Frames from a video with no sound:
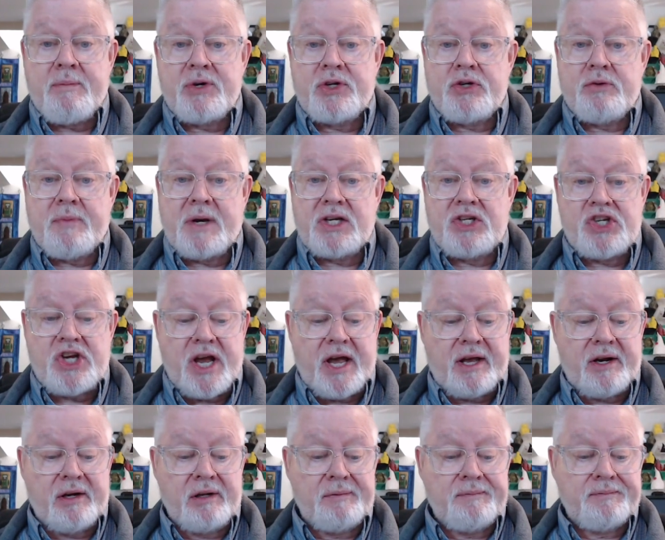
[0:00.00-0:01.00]
to my
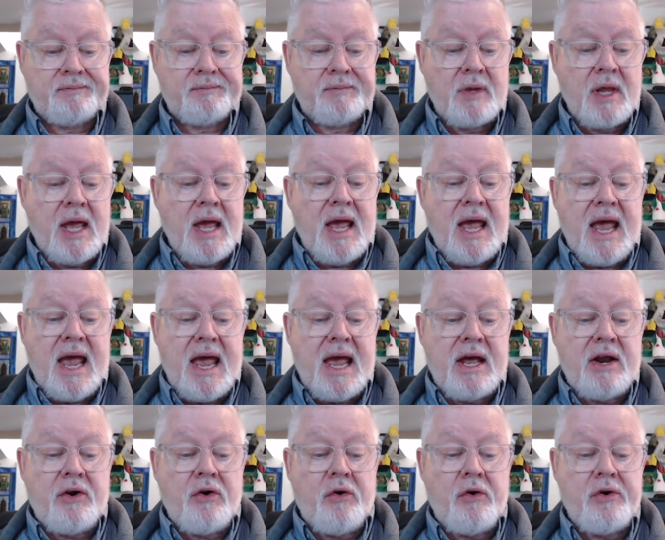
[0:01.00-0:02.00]
channel.
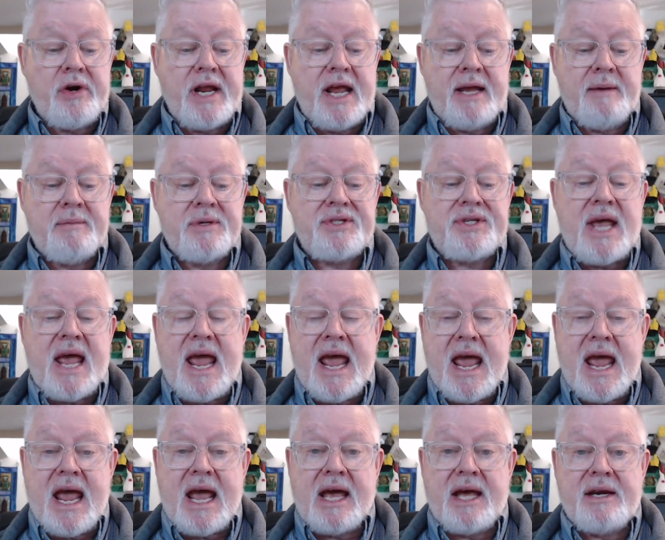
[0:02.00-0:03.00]
And her name is
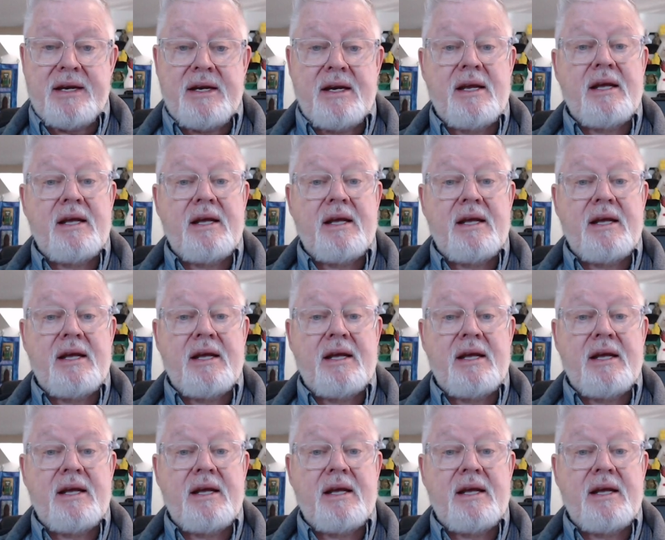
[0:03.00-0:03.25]
Anne